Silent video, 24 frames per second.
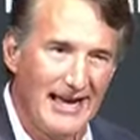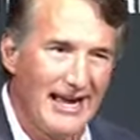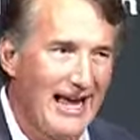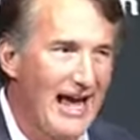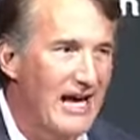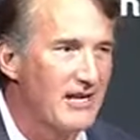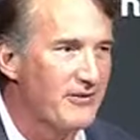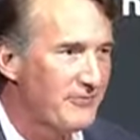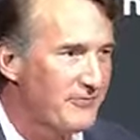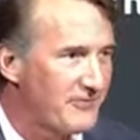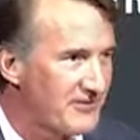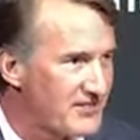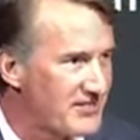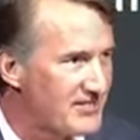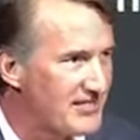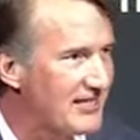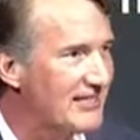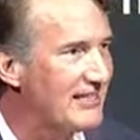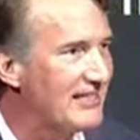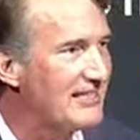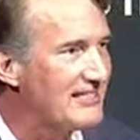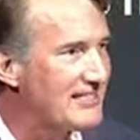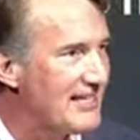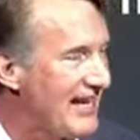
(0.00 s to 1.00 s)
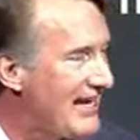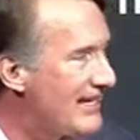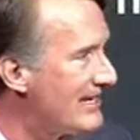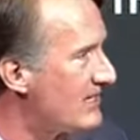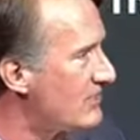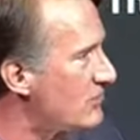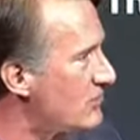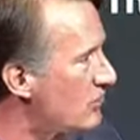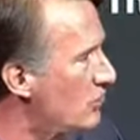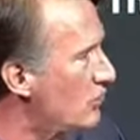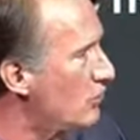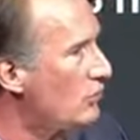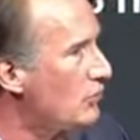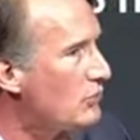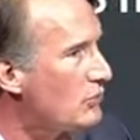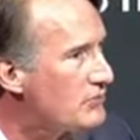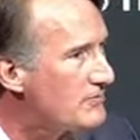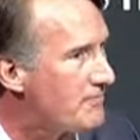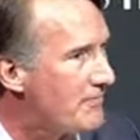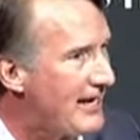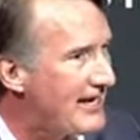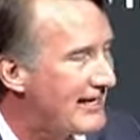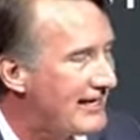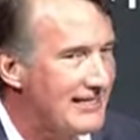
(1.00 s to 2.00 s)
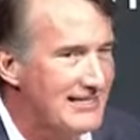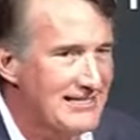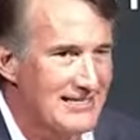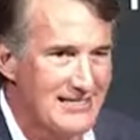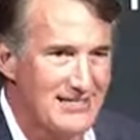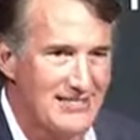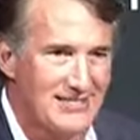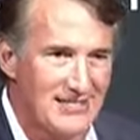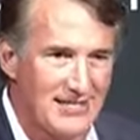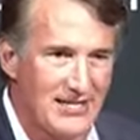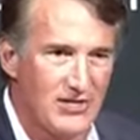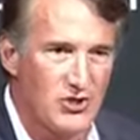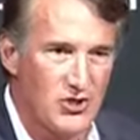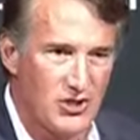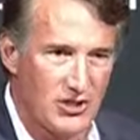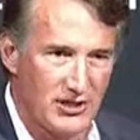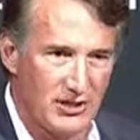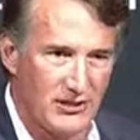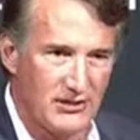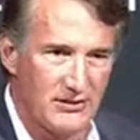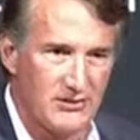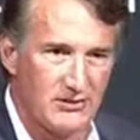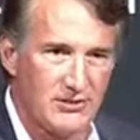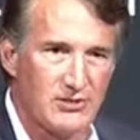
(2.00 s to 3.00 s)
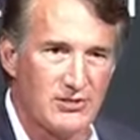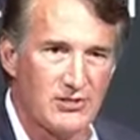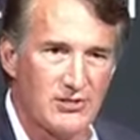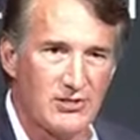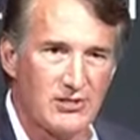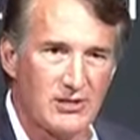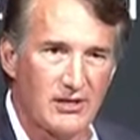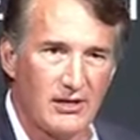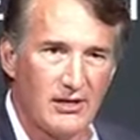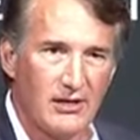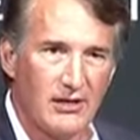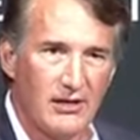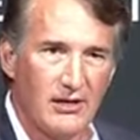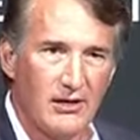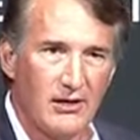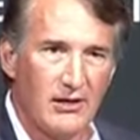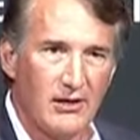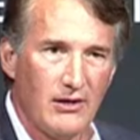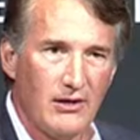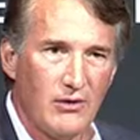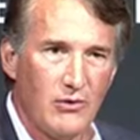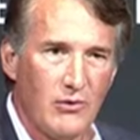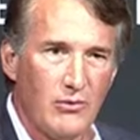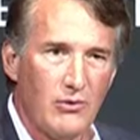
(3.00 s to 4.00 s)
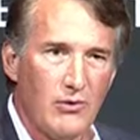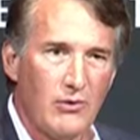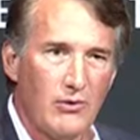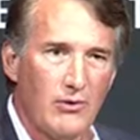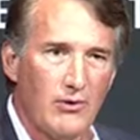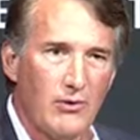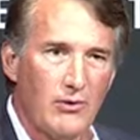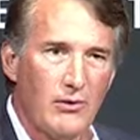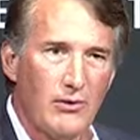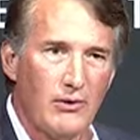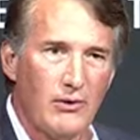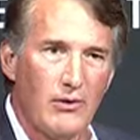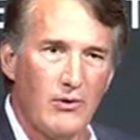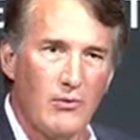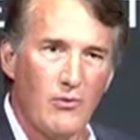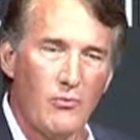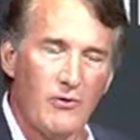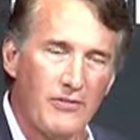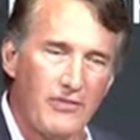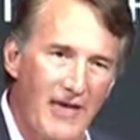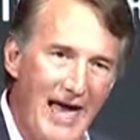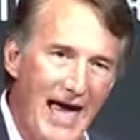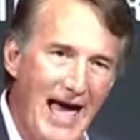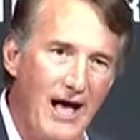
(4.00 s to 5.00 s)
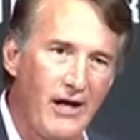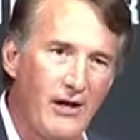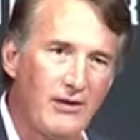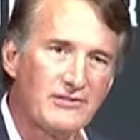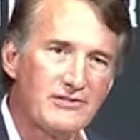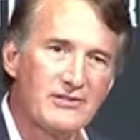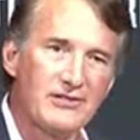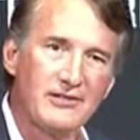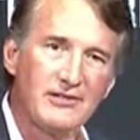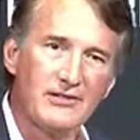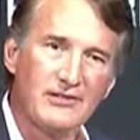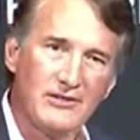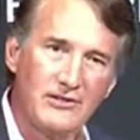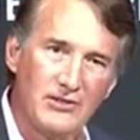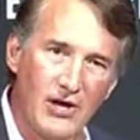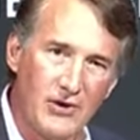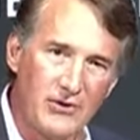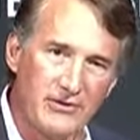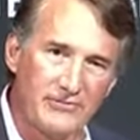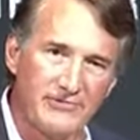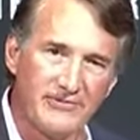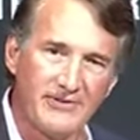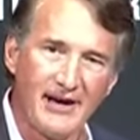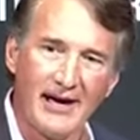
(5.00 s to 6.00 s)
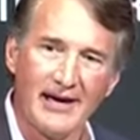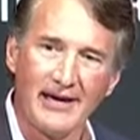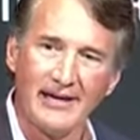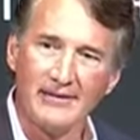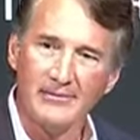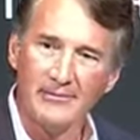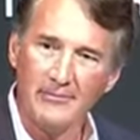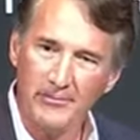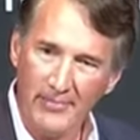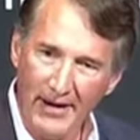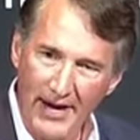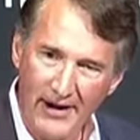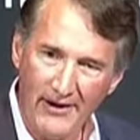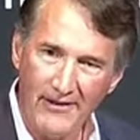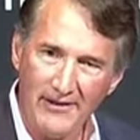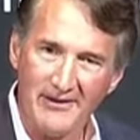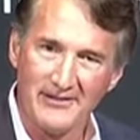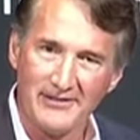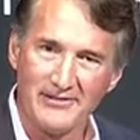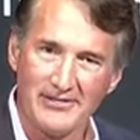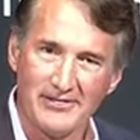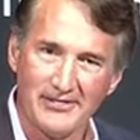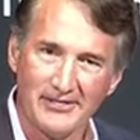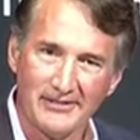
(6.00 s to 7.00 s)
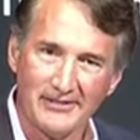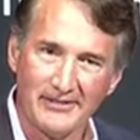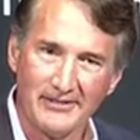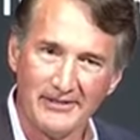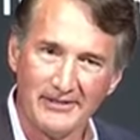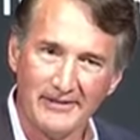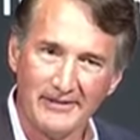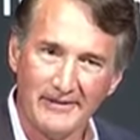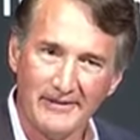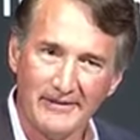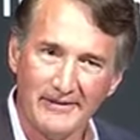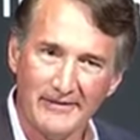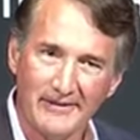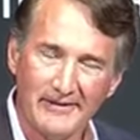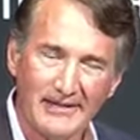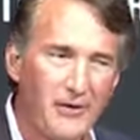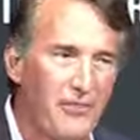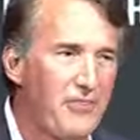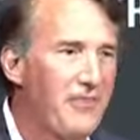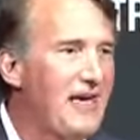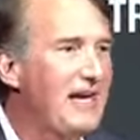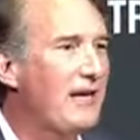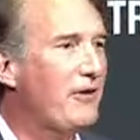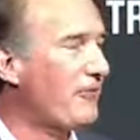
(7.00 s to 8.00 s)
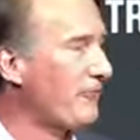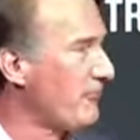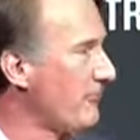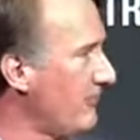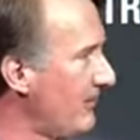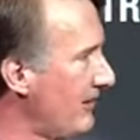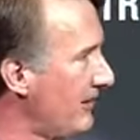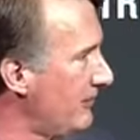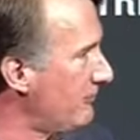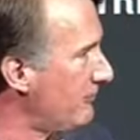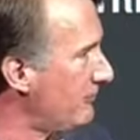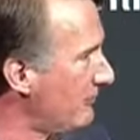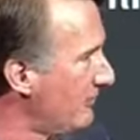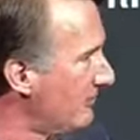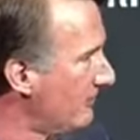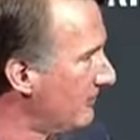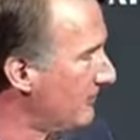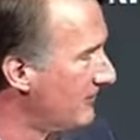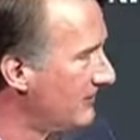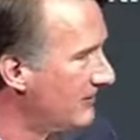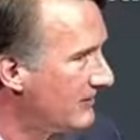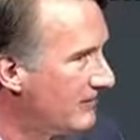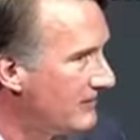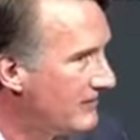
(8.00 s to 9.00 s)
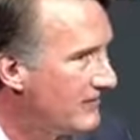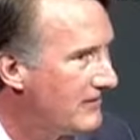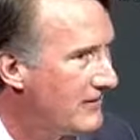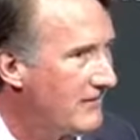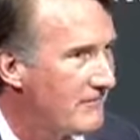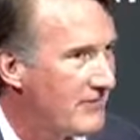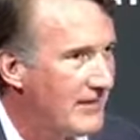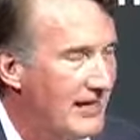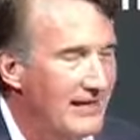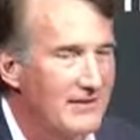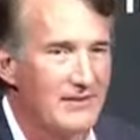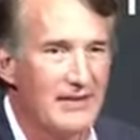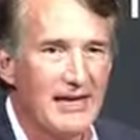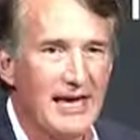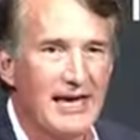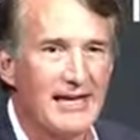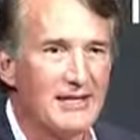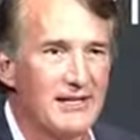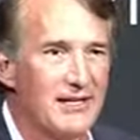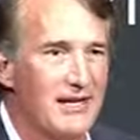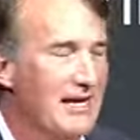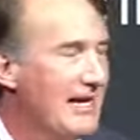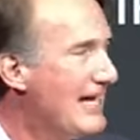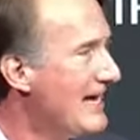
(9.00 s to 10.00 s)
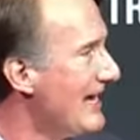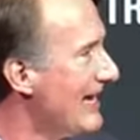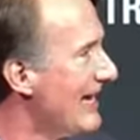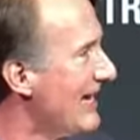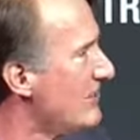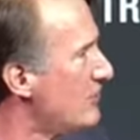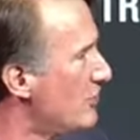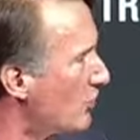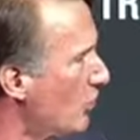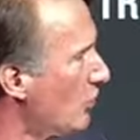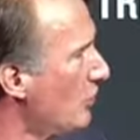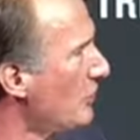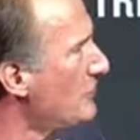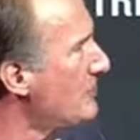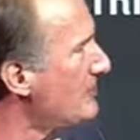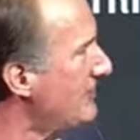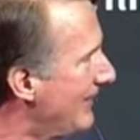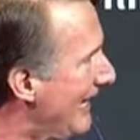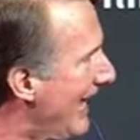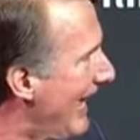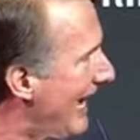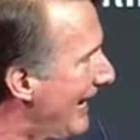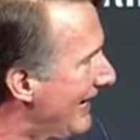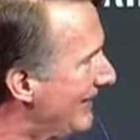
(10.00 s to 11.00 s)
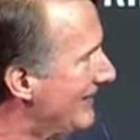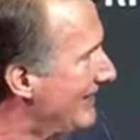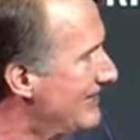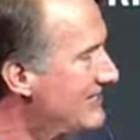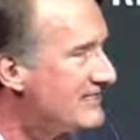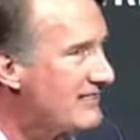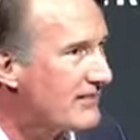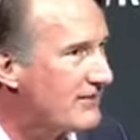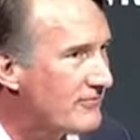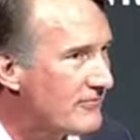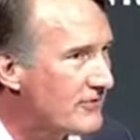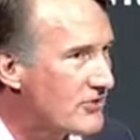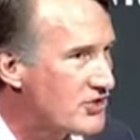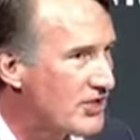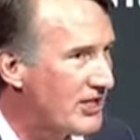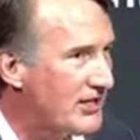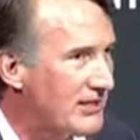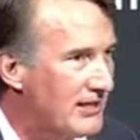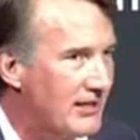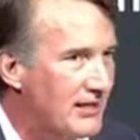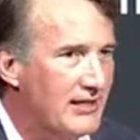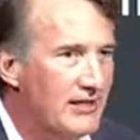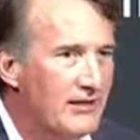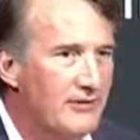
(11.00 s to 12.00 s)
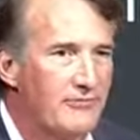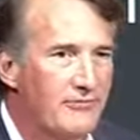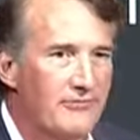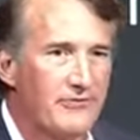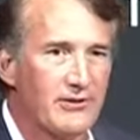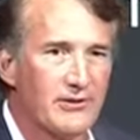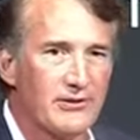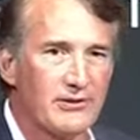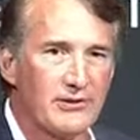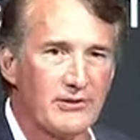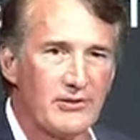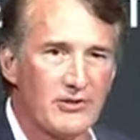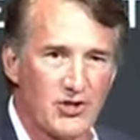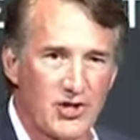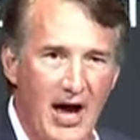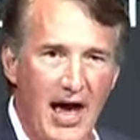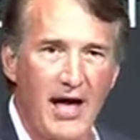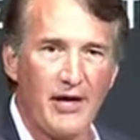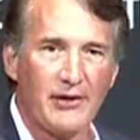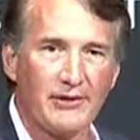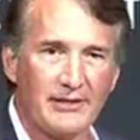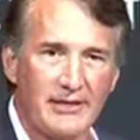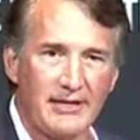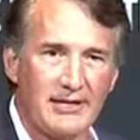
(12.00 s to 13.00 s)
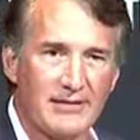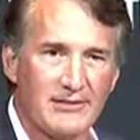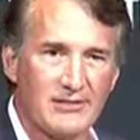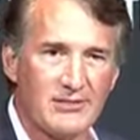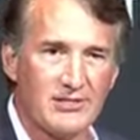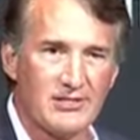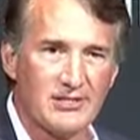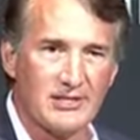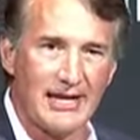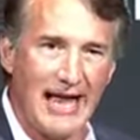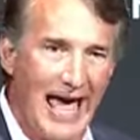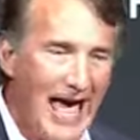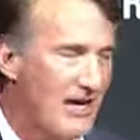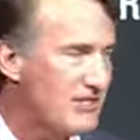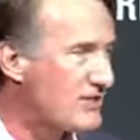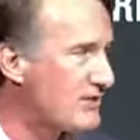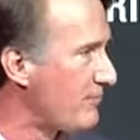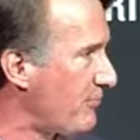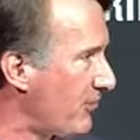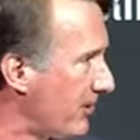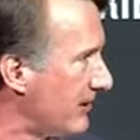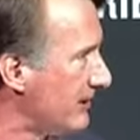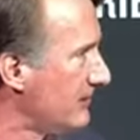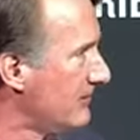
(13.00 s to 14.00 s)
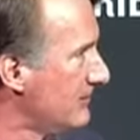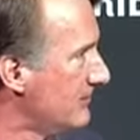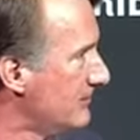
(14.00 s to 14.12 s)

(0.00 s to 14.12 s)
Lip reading: and facilitated schools making decisions without notifying parents. Now think through this. In schools today, at least in Virginia, if your child needs an aspirin,